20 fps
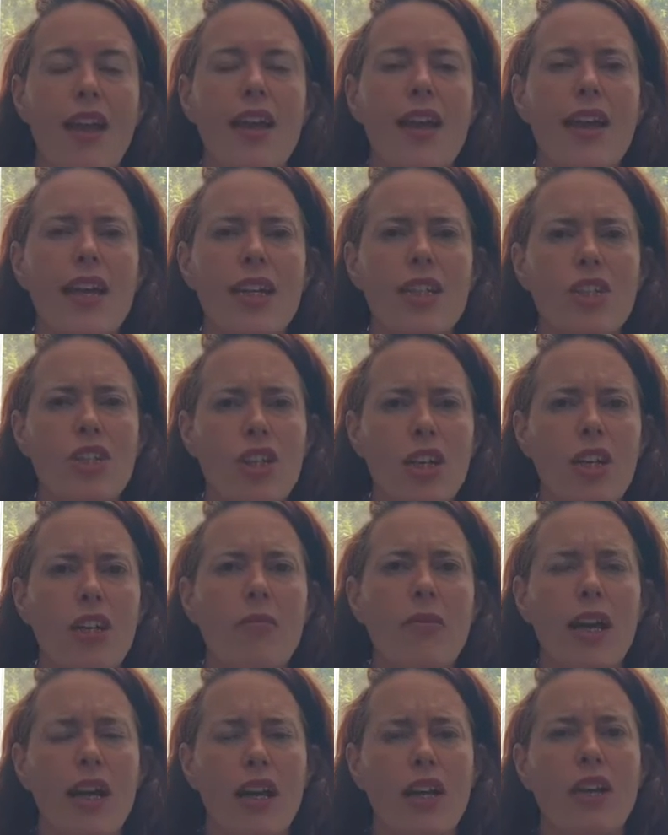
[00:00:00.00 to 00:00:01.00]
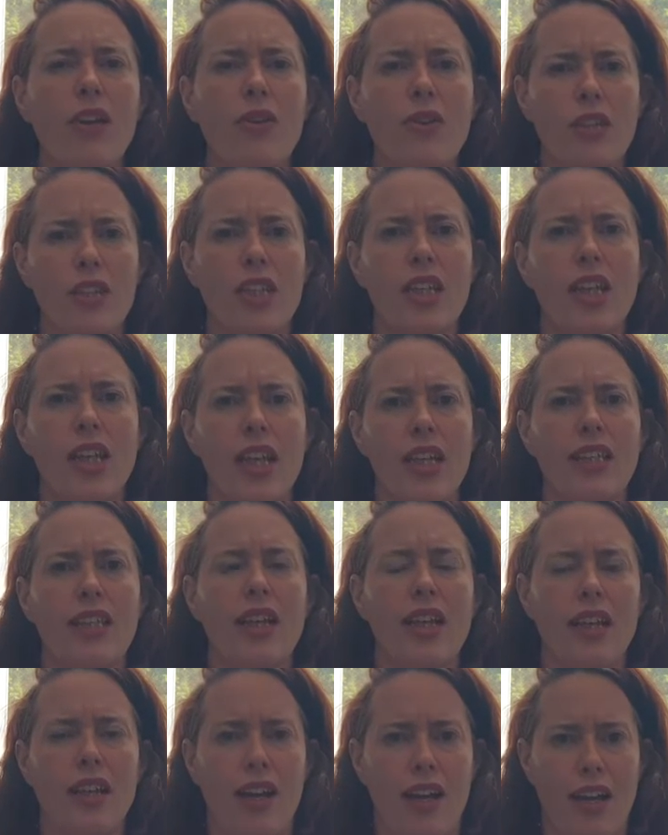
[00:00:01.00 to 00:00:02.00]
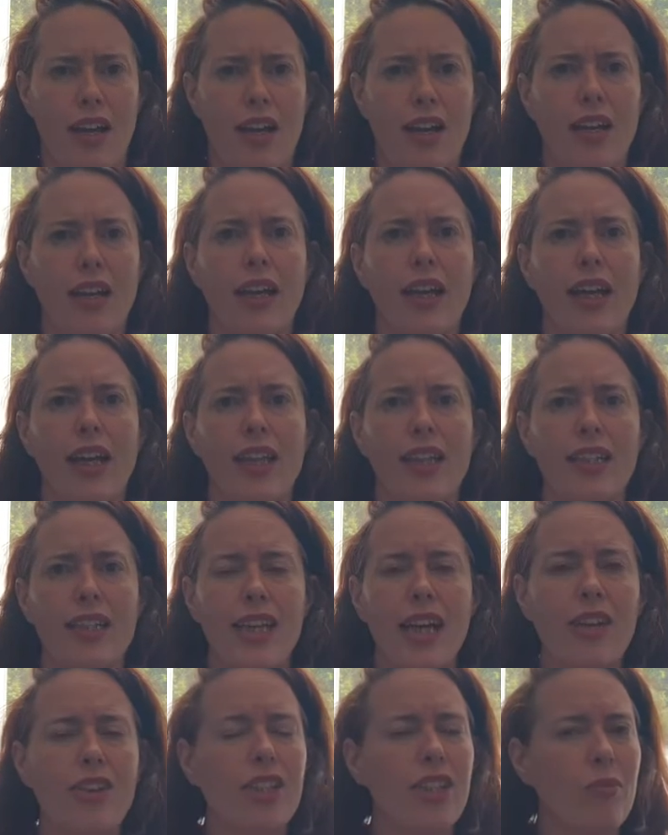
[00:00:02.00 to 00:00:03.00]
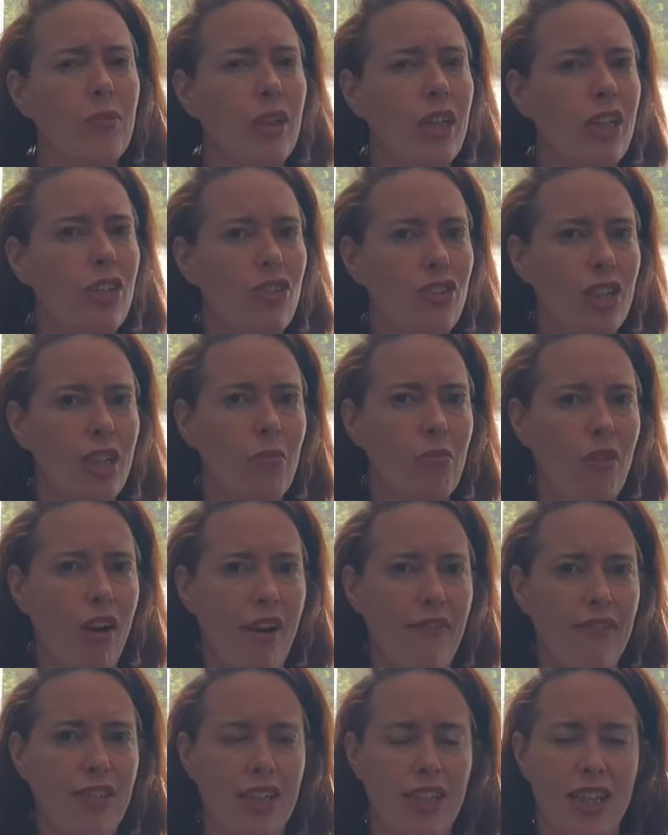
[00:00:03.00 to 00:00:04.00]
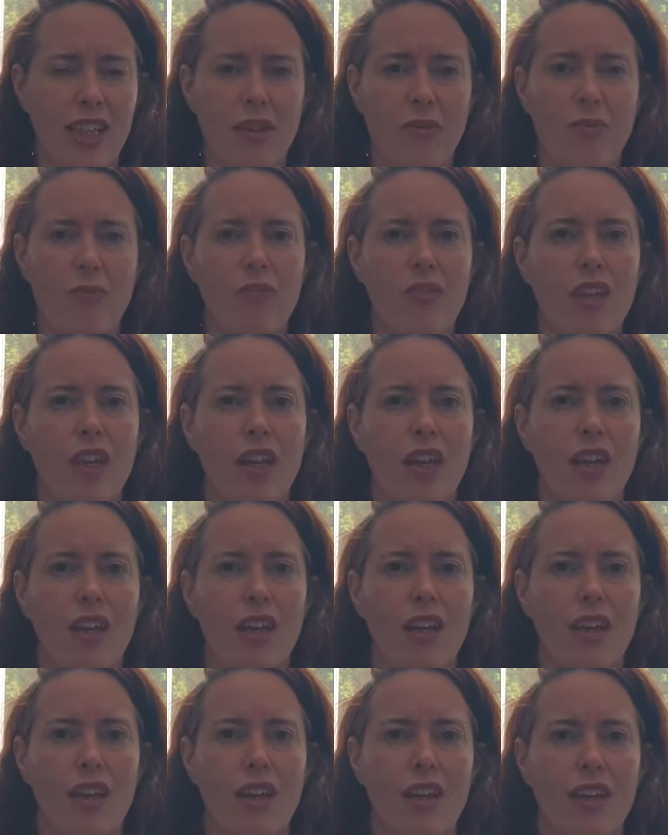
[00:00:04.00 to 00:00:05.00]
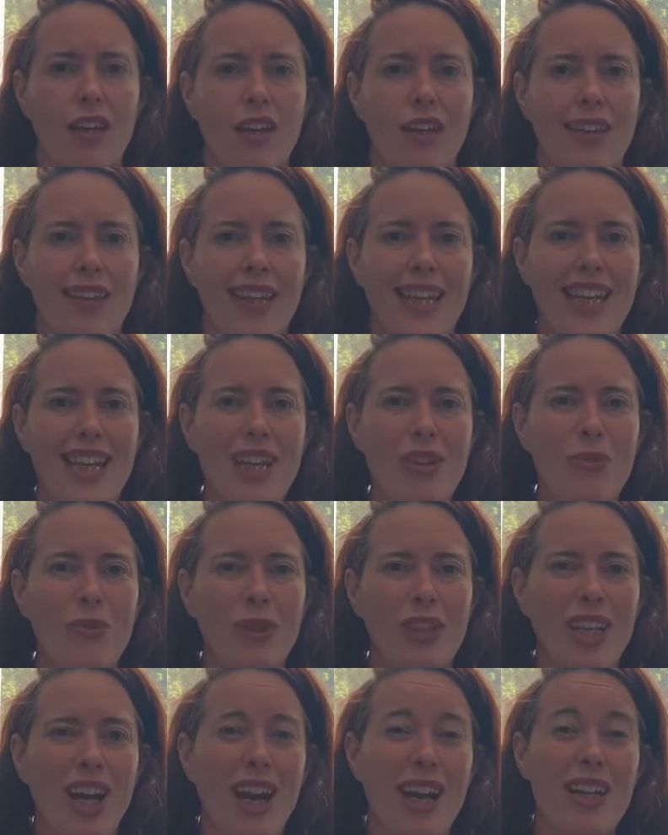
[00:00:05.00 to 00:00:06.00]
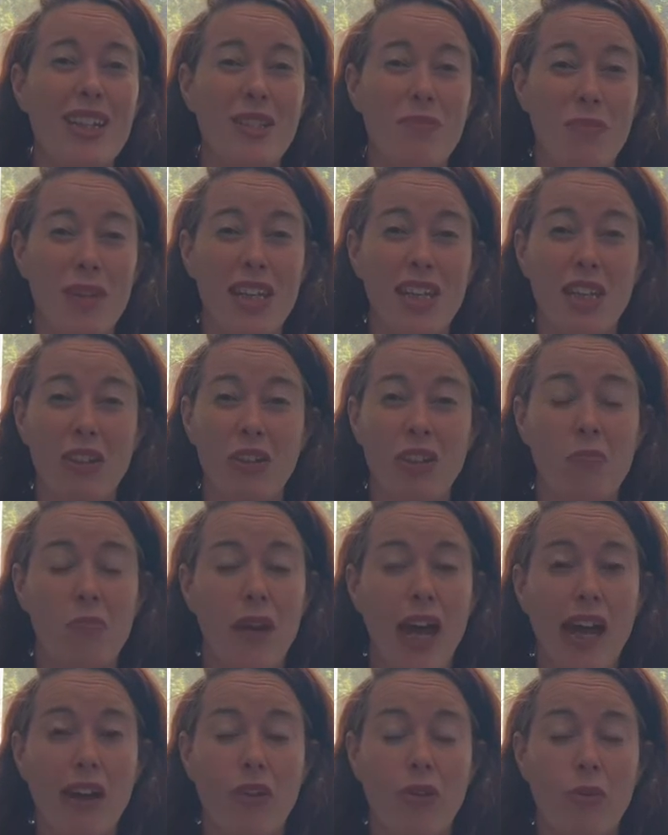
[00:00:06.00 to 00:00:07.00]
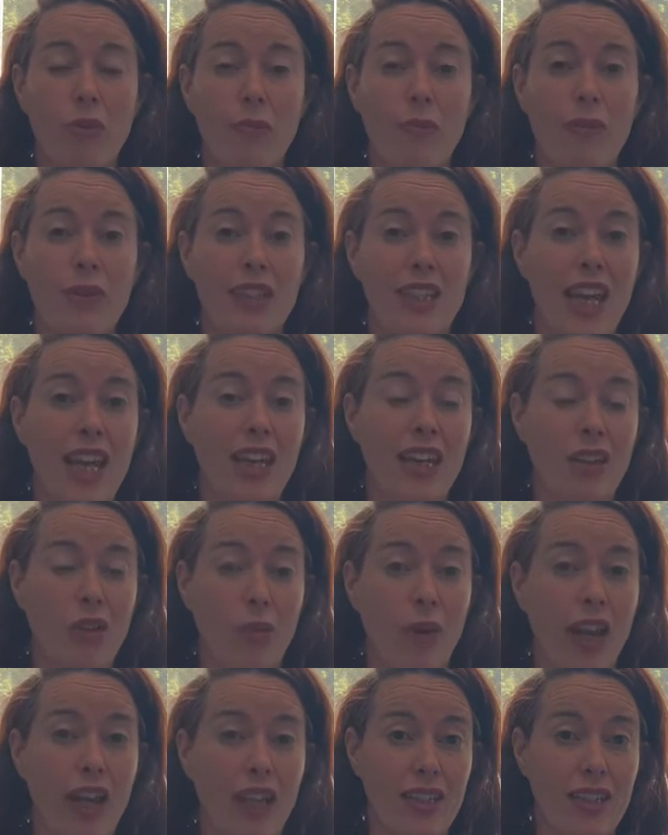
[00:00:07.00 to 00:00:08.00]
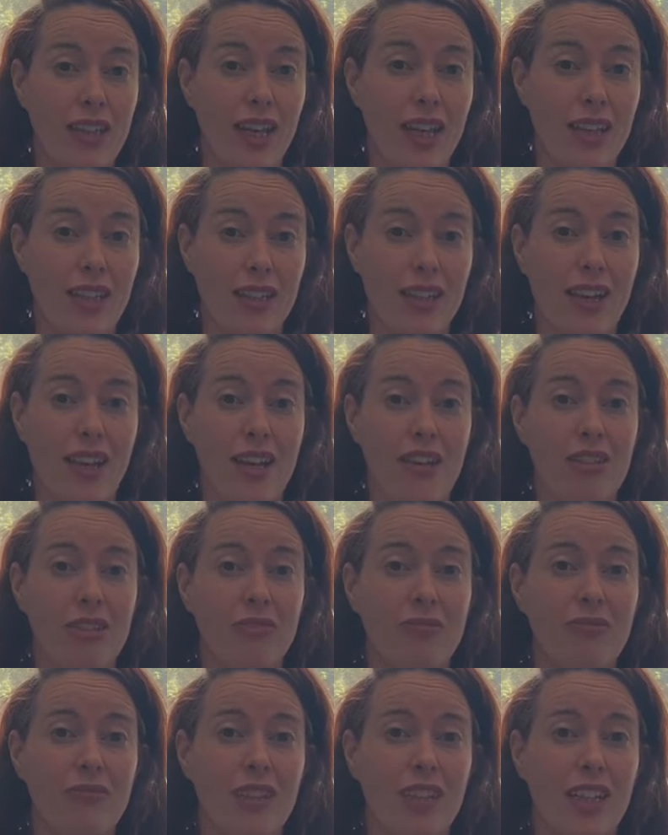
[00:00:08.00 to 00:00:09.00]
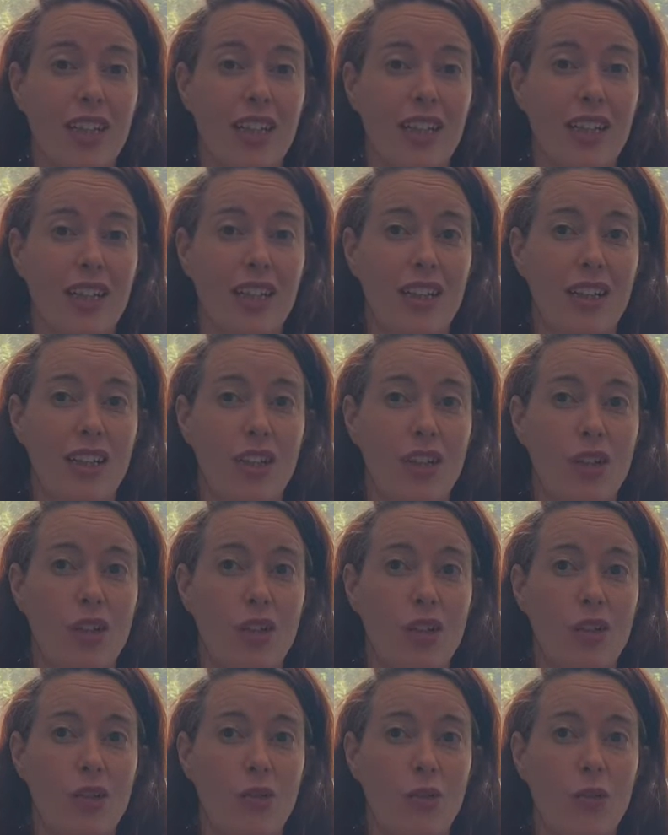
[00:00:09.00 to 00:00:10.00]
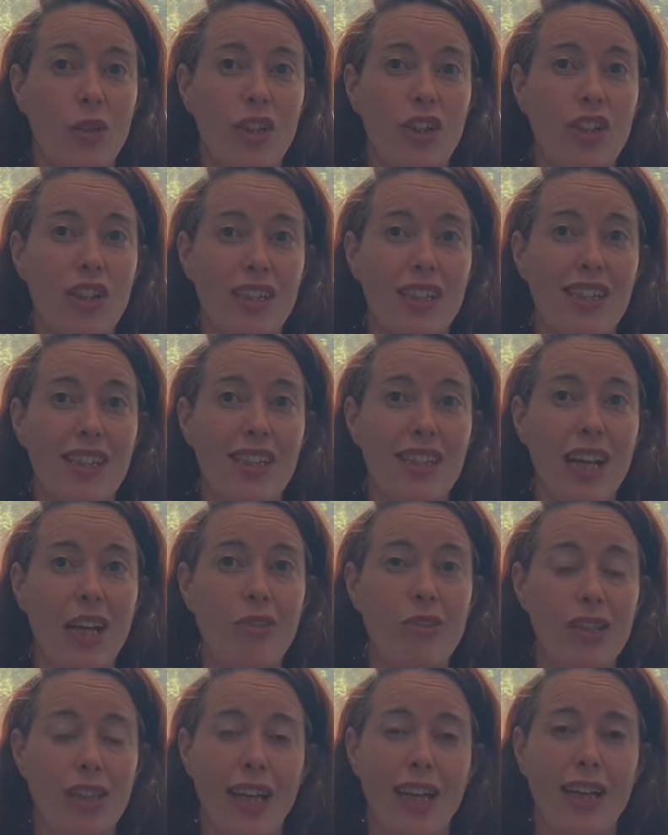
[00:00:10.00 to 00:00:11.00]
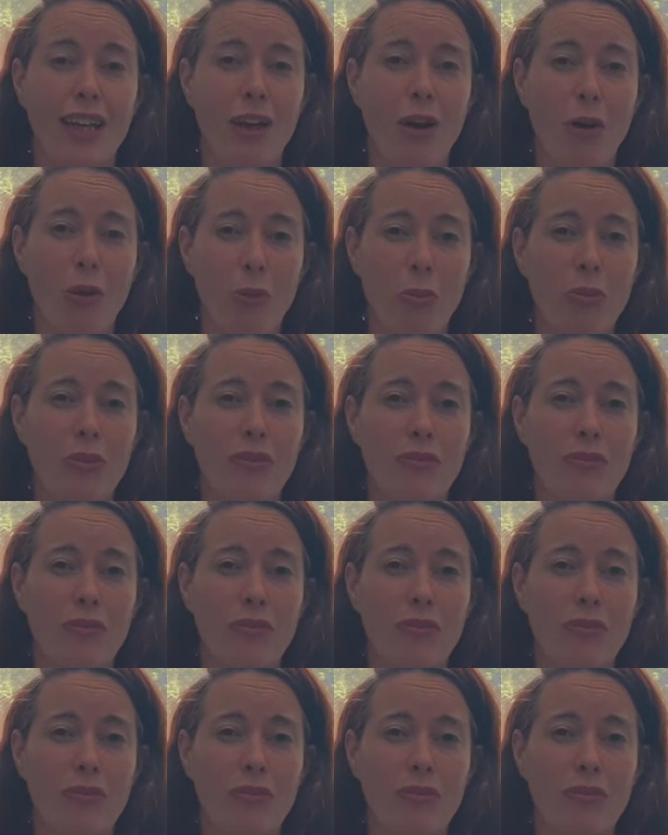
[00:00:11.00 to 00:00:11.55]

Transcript: And Jeremiah goes to King Zedekiah and tells him an interesting prophecy that he will not be killed in battle, but be taken away exile which doesn't sound like hope.